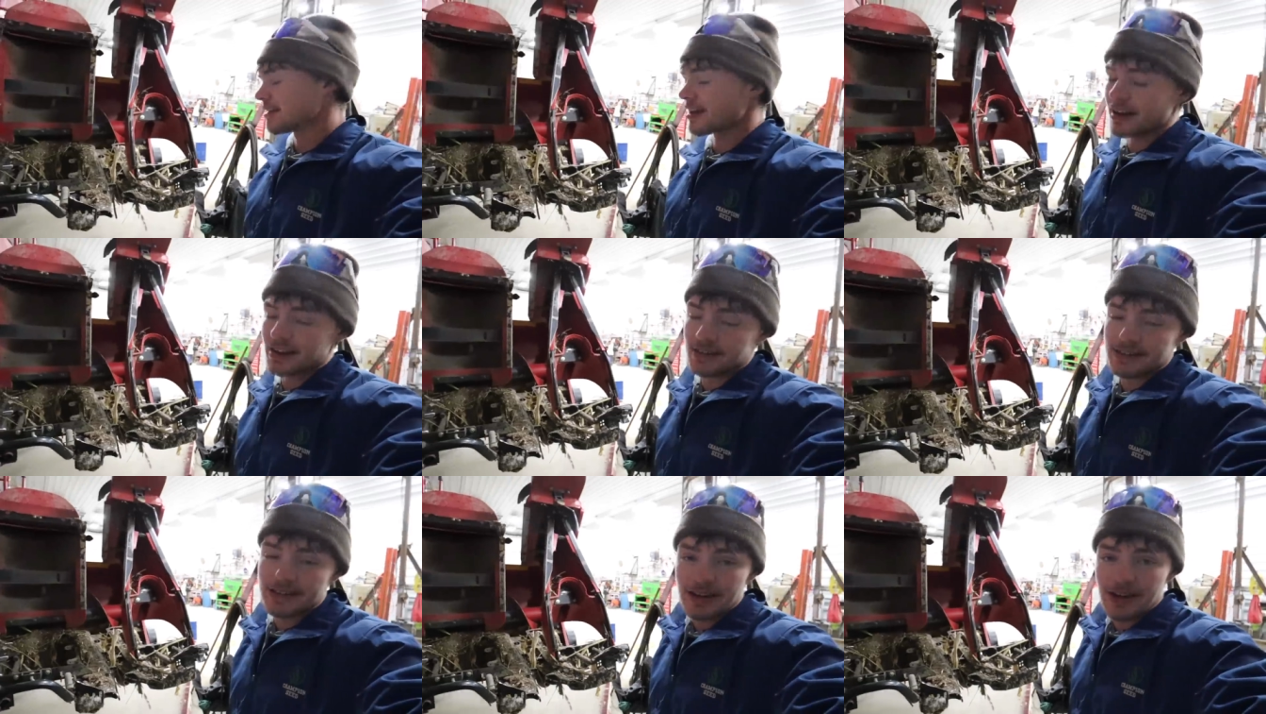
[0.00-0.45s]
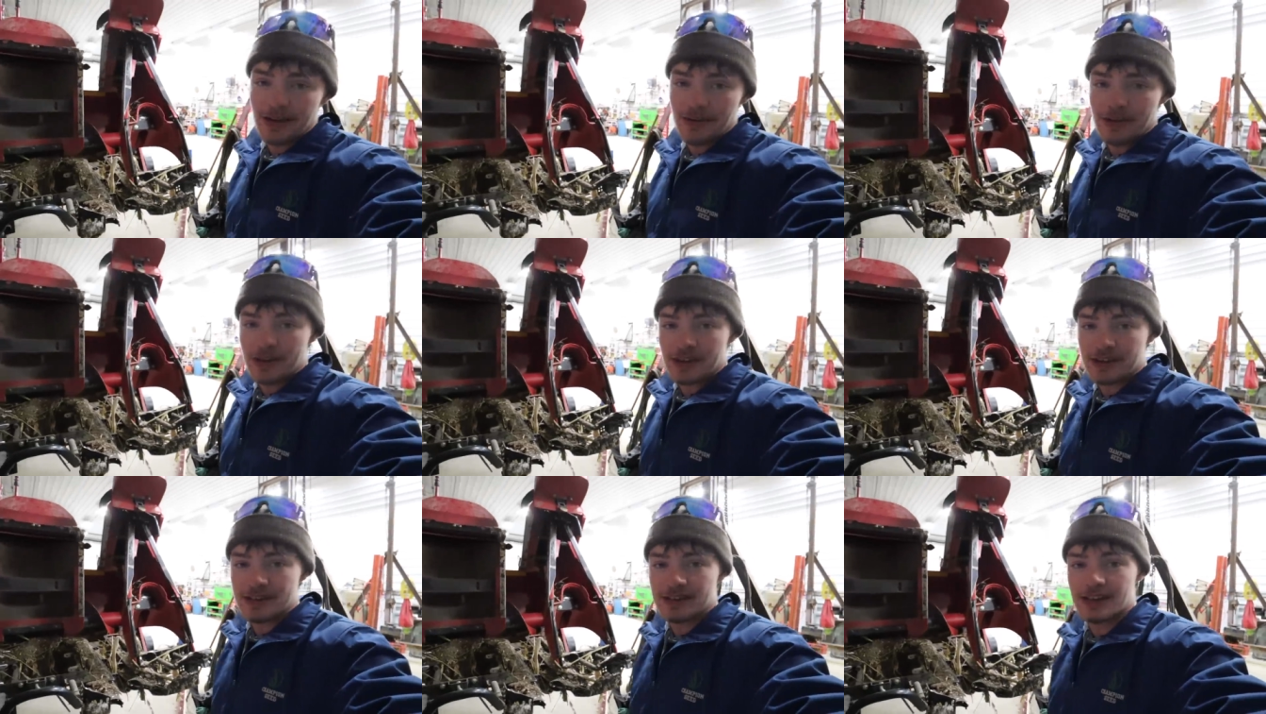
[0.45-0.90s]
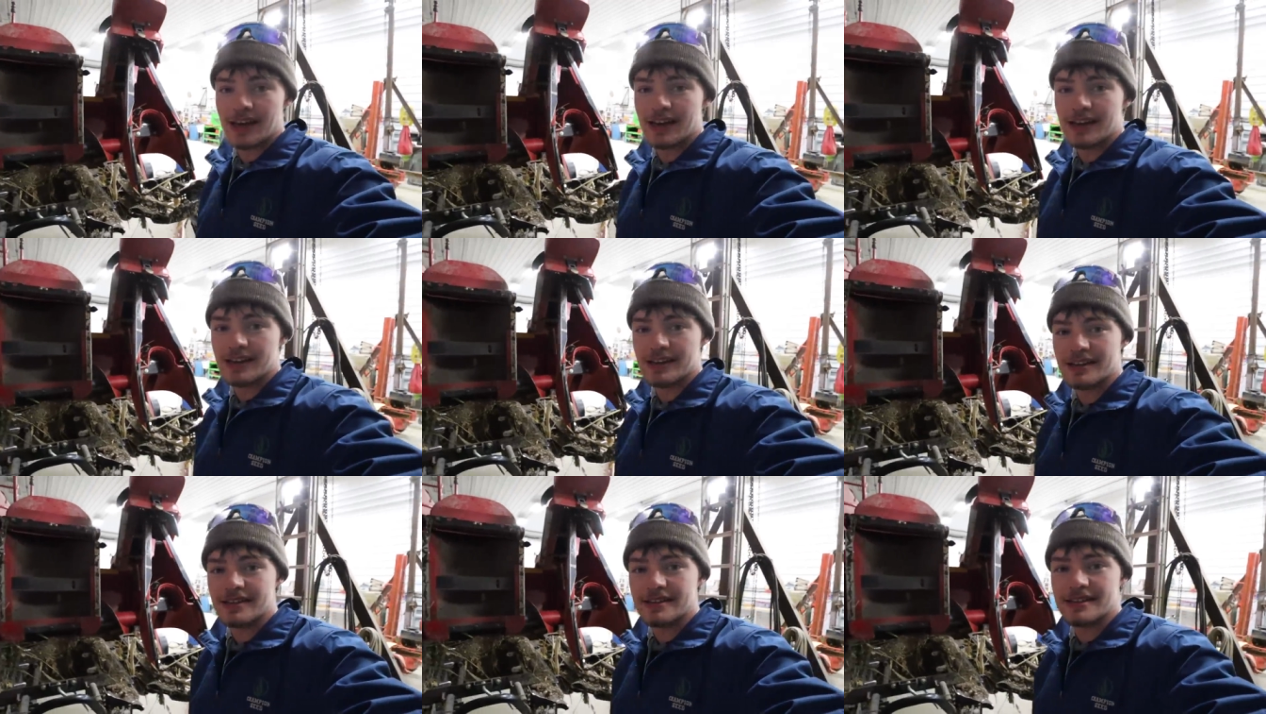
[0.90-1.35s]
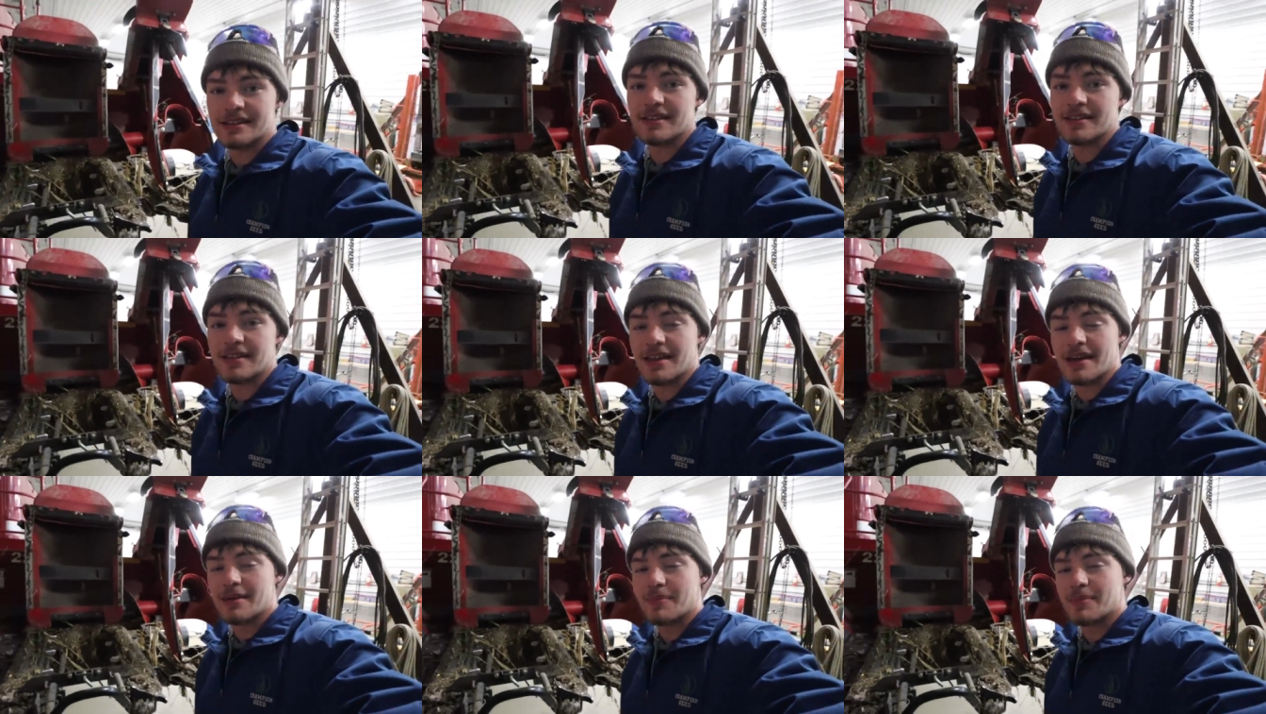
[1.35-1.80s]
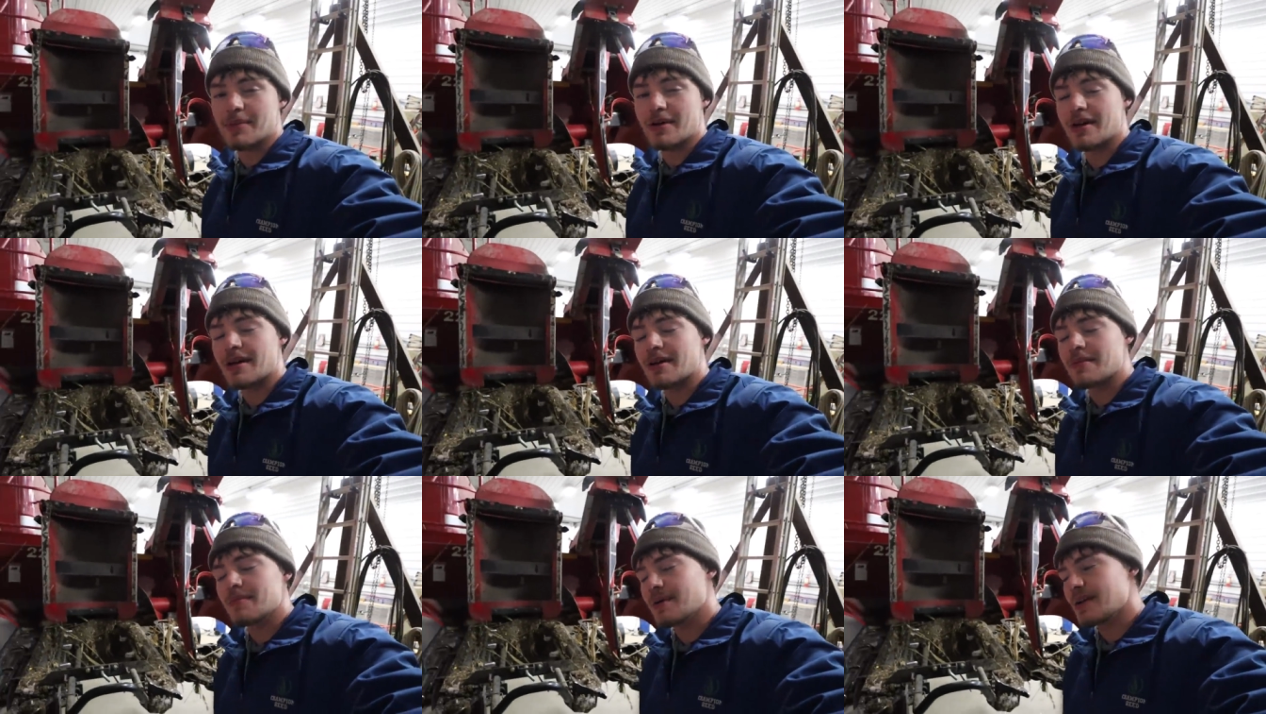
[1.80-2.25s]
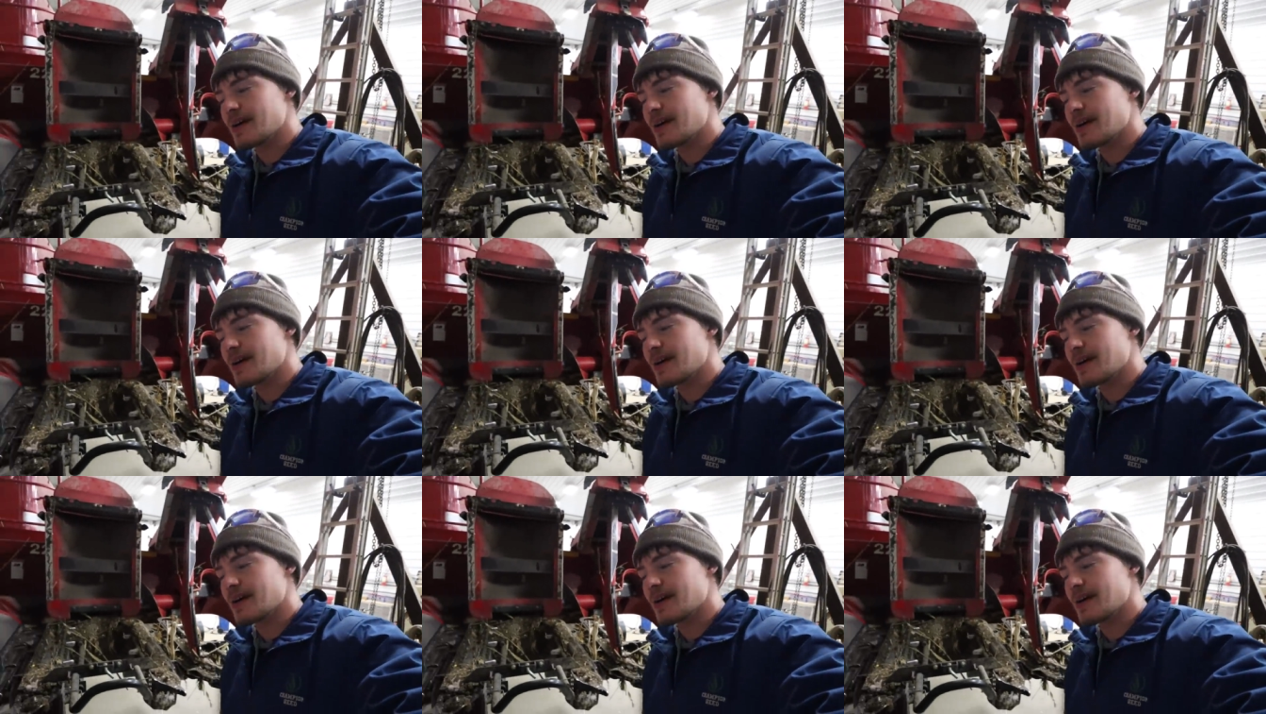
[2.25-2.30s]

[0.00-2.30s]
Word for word: Not terribly excited to tear that apart,